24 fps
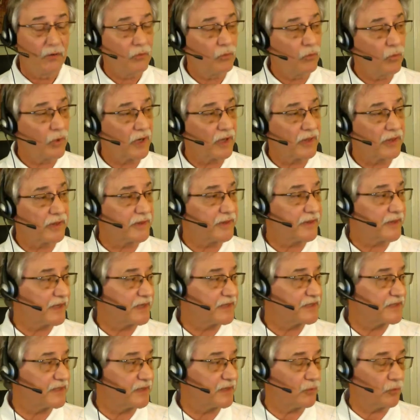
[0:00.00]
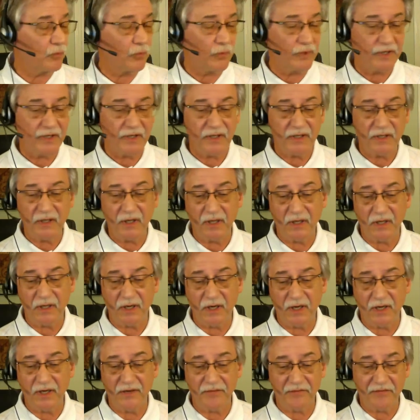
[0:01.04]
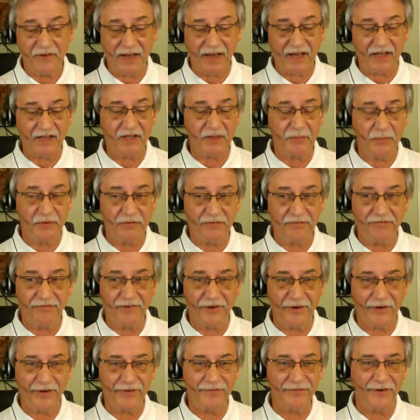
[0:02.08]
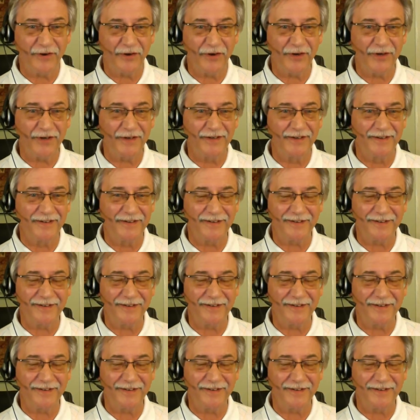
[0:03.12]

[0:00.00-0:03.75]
One of the things that we have gotten to be very, very